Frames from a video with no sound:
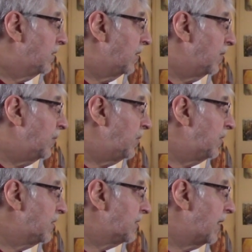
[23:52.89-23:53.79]
to the
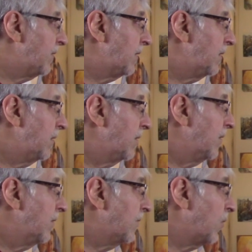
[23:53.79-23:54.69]
moon is seven,
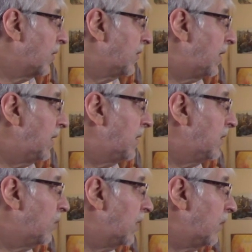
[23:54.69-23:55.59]
14,
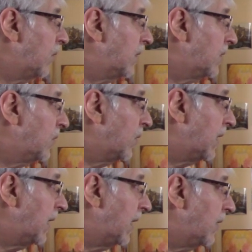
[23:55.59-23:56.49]
21,
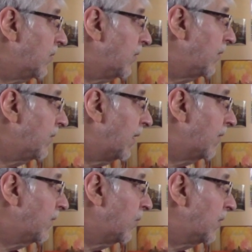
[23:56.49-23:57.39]
28,
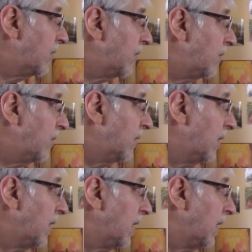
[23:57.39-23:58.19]
35, 42,